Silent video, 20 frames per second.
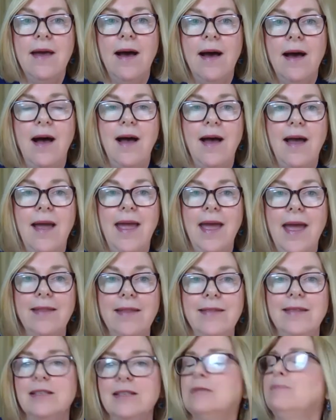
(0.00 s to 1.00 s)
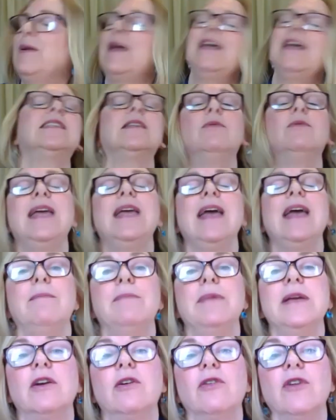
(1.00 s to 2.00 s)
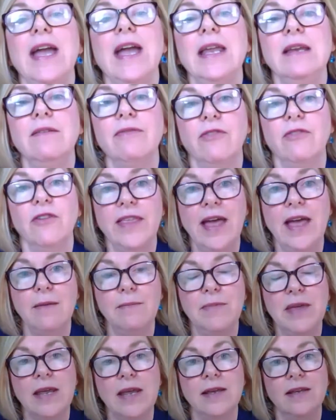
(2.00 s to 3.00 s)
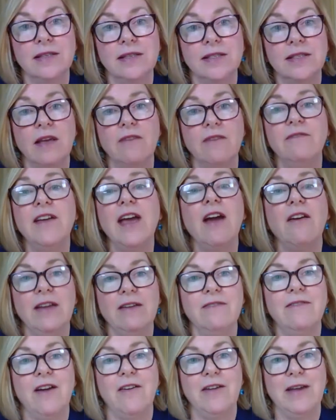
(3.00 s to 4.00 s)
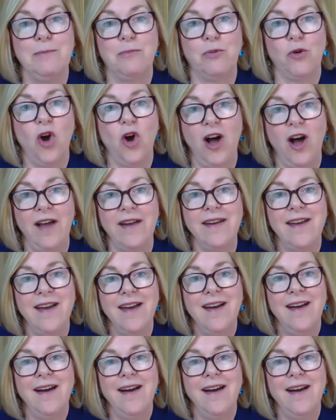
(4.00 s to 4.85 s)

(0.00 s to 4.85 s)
Uh, and the space that we have been creating for them is very, very broad.